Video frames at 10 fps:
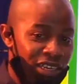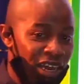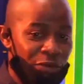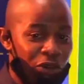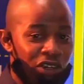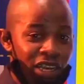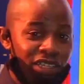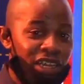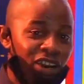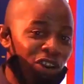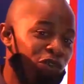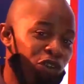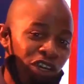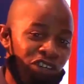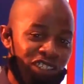Now, I'm going to guess that a lot of
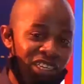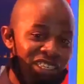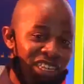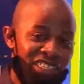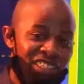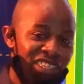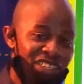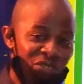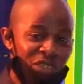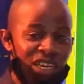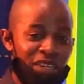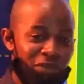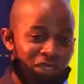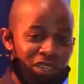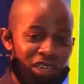you cannot say statistics 3
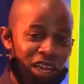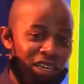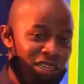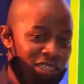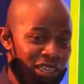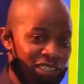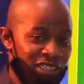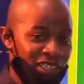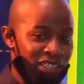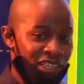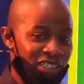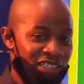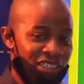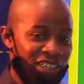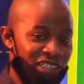times. Like
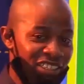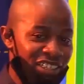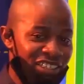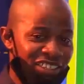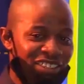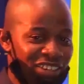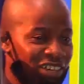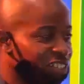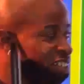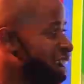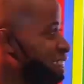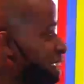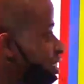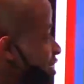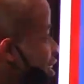statistics. Try
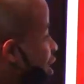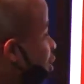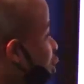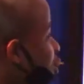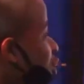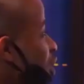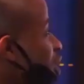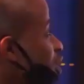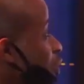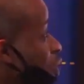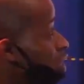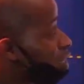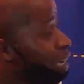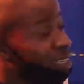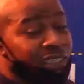that during your leisure.
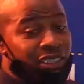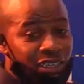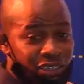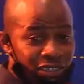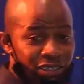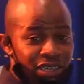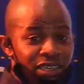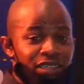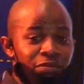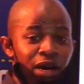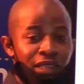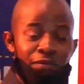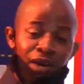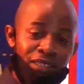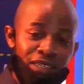Statistics is the
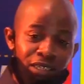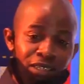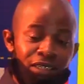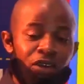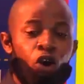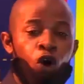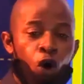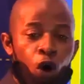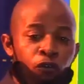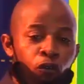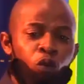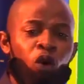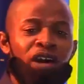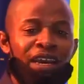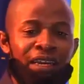mathematics of
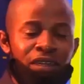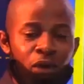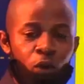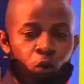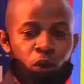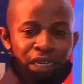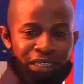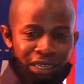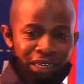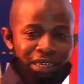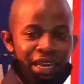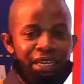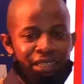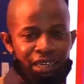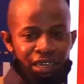working with
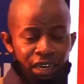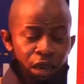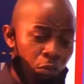data.